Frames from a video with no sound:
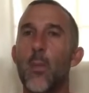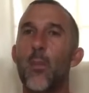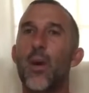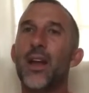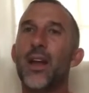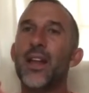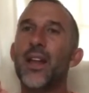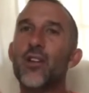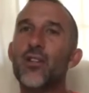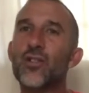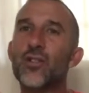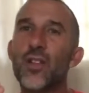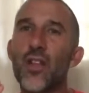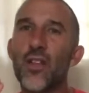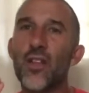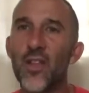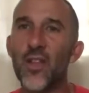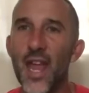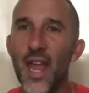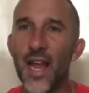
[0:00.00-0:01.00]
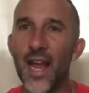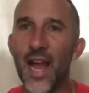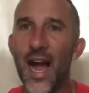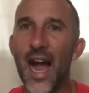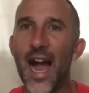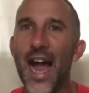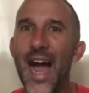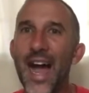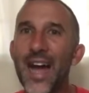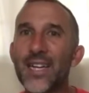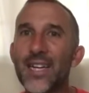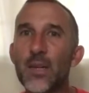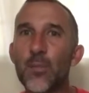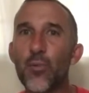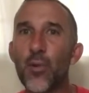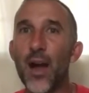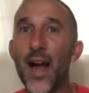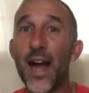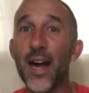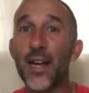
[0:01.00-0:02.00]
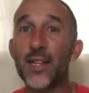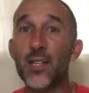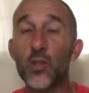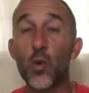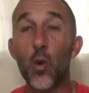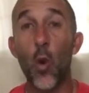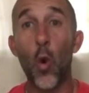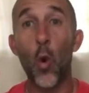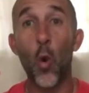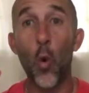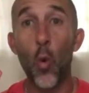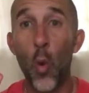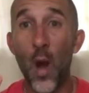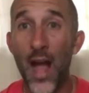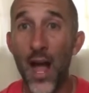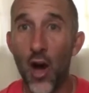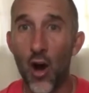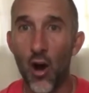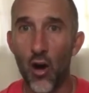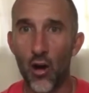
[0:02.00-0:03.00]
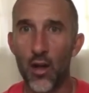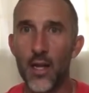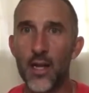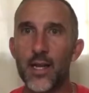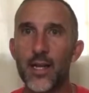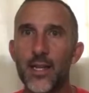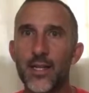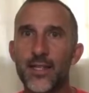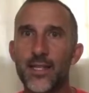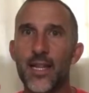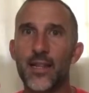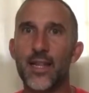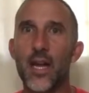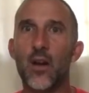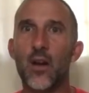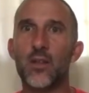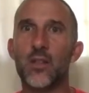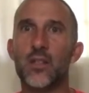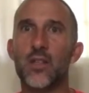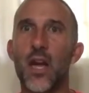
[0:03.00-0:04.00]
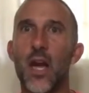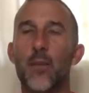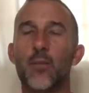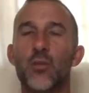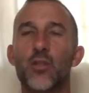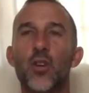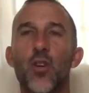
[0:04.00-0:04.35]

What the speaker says: But here's the thing. I had to practice well 10,000 times.